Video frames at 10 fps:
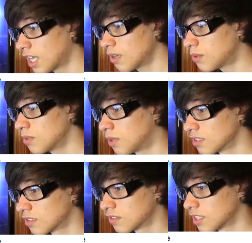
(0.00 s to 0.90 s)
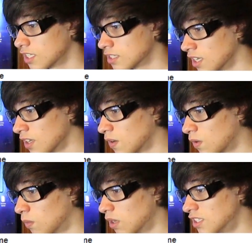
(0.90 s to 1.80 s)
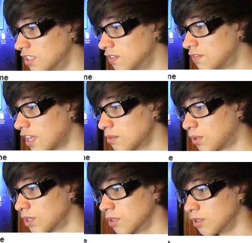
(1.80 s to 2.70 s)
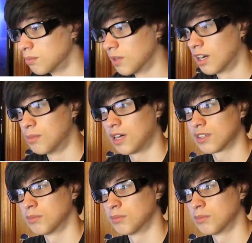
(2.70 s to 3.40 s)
Kaiwai Monster says, what do you fanboy about the